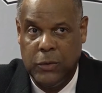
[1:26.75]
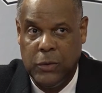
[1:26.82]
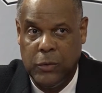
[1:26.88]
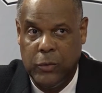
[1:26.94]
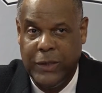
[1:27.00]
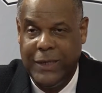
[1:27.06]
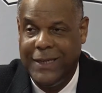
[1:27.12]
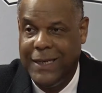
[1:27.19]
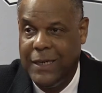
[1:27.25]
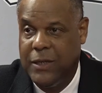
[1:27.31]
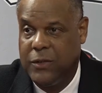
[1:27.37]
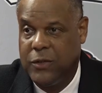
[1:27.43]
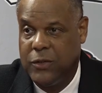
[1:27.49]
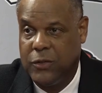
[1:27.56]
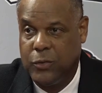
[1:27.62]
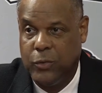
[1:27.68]
We
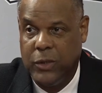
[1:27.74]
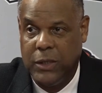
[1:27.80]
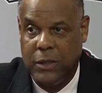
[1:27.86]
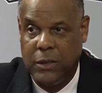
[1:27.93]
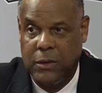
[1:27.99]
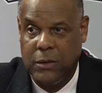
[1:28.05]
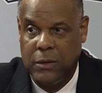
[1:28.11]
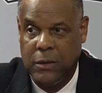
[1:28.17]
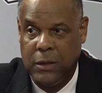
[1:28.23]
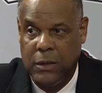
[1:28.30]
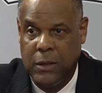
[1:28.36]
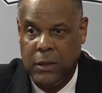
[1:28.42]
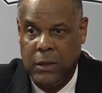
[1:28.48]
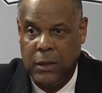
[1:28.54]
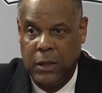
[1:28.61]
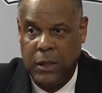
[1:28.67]
needed this win,
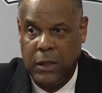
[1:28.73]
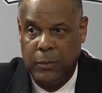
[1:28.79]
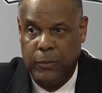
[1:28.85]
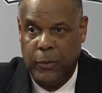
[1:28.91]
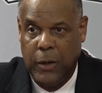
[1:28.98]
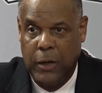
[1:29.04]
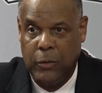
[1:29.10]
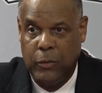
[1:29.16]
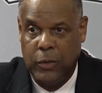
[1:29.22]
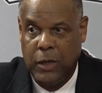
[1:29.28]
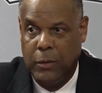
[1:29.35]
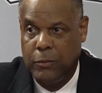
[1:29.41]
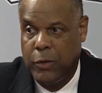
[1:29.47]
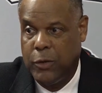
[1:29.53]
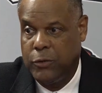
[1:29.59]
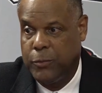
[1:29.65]
and probably what
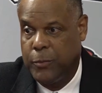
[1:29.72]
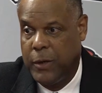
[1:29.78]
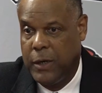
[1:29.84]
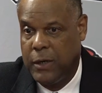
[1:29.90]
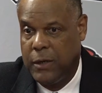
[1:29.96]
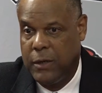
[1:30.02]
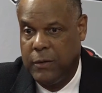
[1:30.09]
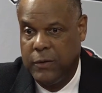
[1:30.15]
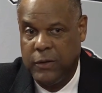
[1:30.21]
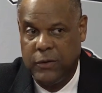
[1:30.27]
I'm most proud of,